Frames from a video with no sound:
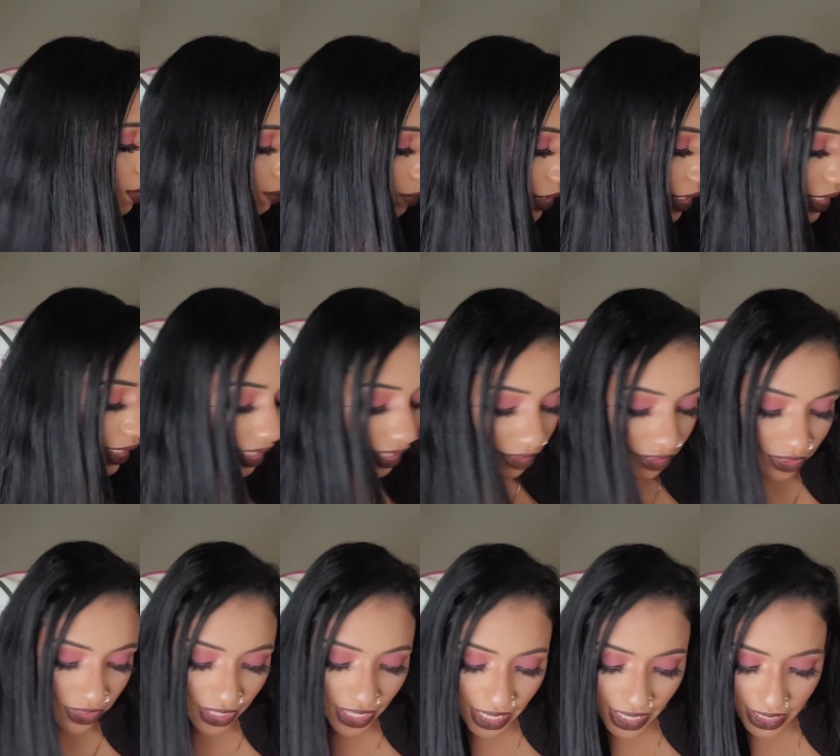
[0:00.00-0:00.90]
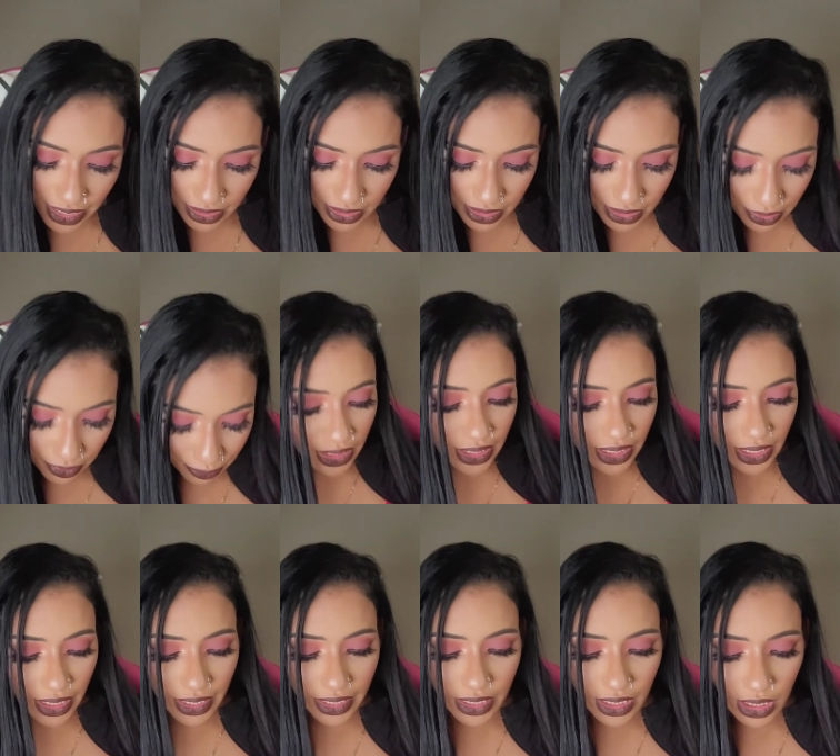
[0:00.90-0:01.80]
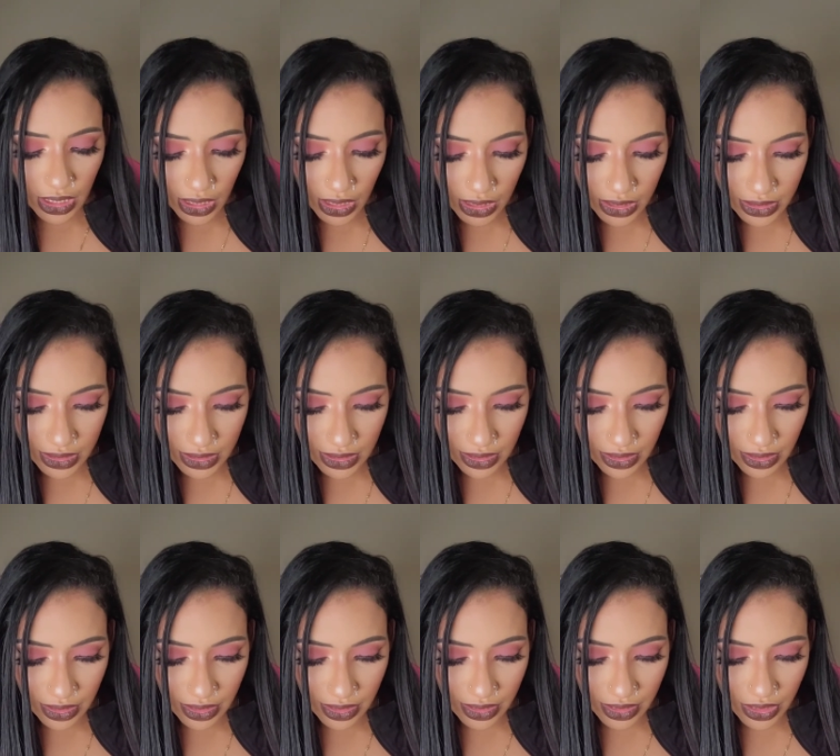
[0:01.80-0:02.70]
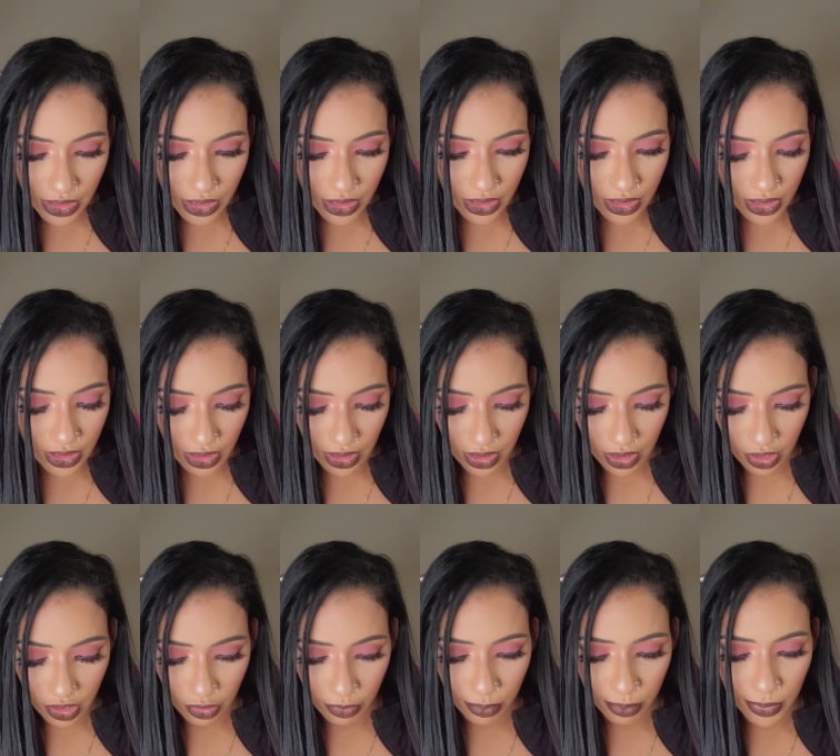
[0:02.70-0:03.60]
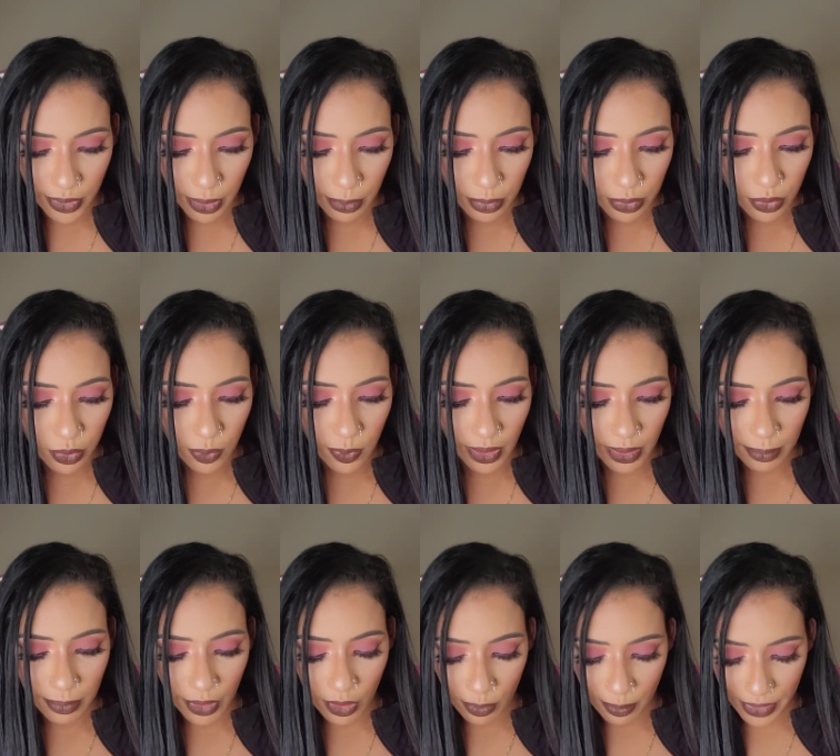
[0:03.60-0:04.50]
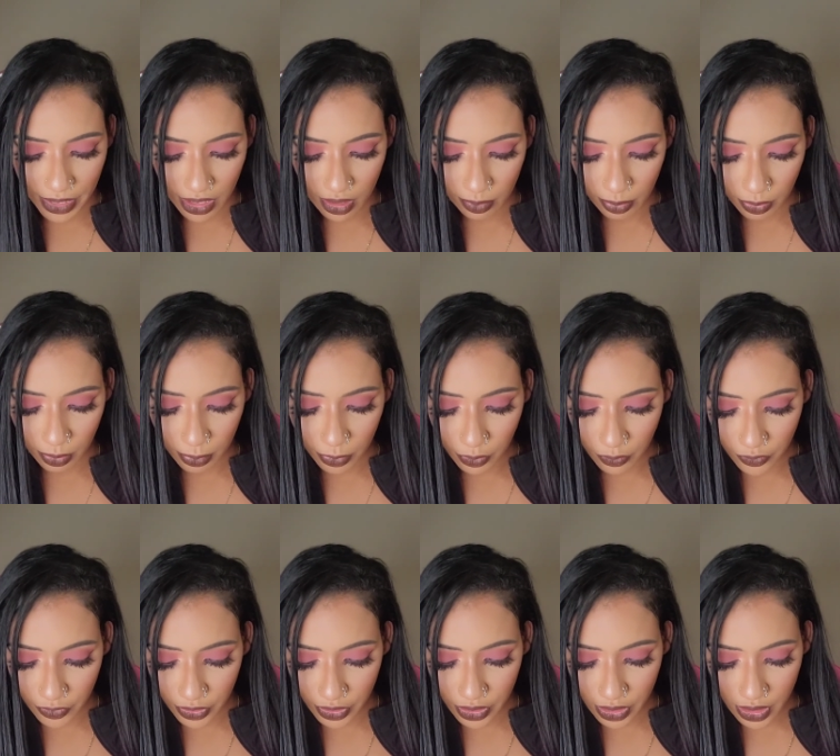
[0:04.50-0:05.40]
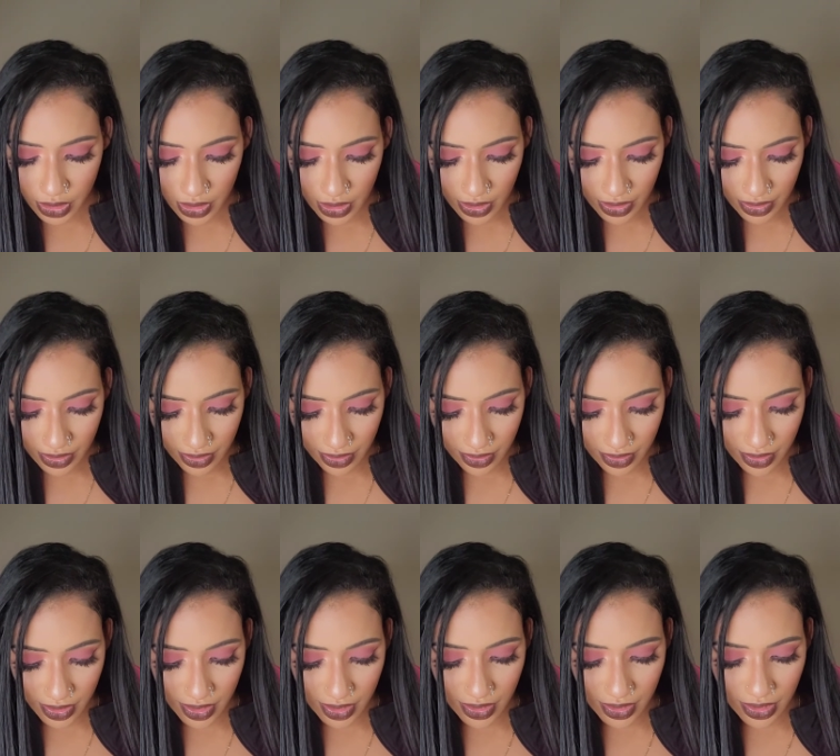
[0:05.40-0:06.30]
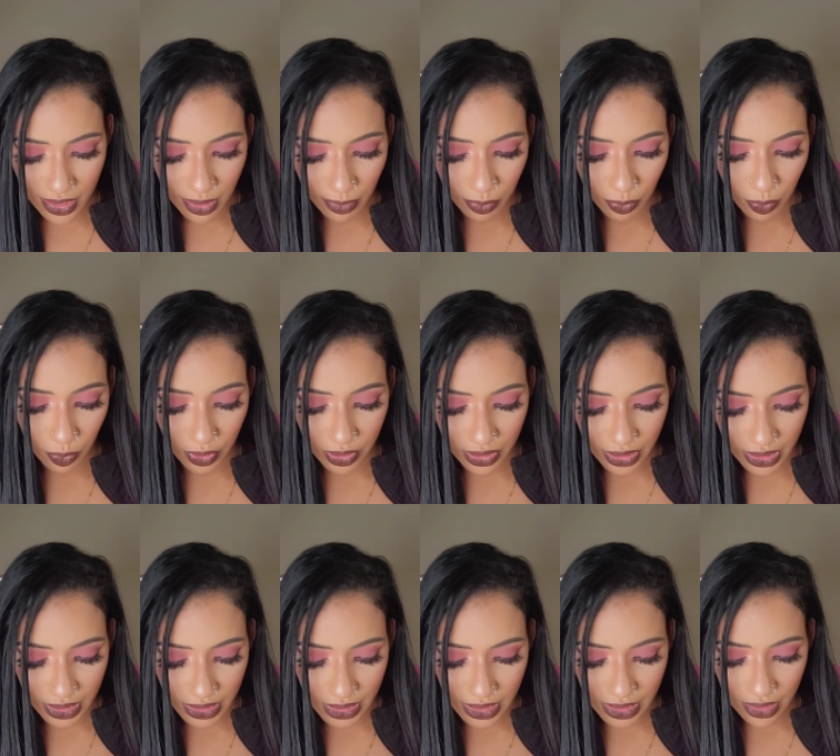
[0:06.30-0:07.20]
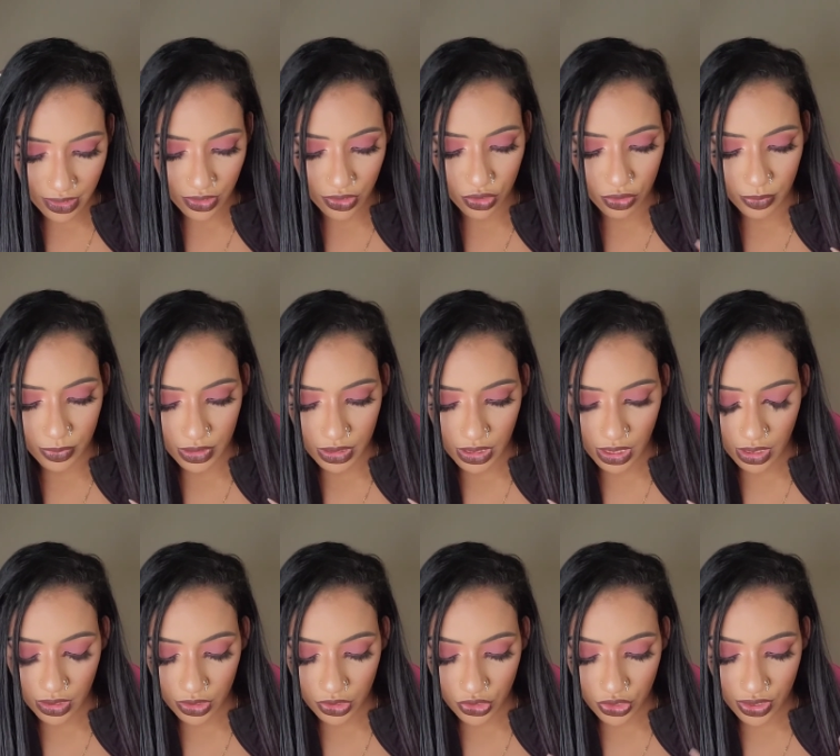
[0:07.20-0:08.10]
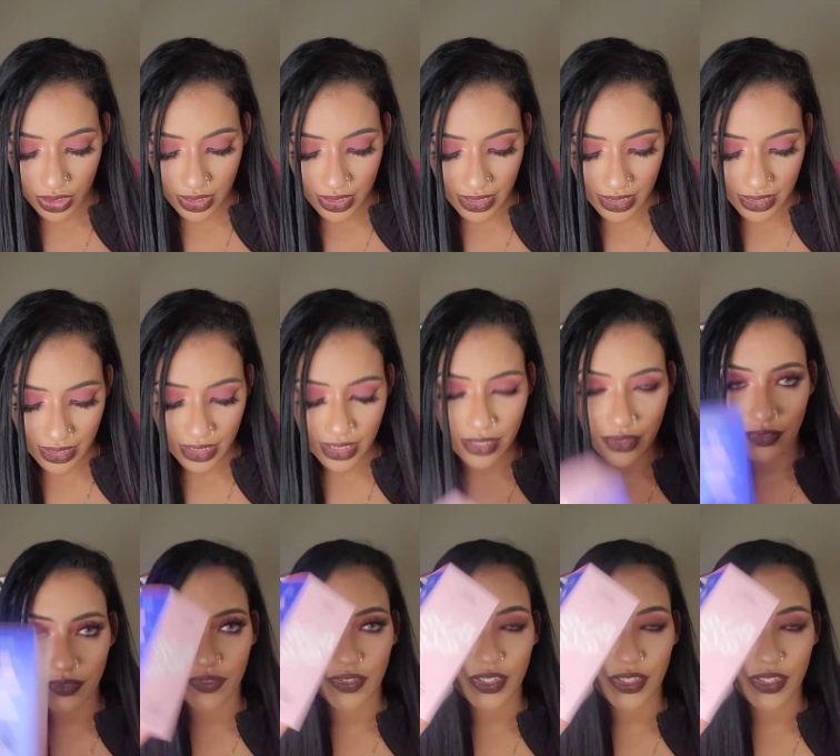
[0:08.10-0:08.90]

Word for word: But I got that. Then I got this Bubble Wipeout Makeup Remover. This is the Step 1 Cleanse. It's dermatologist tested,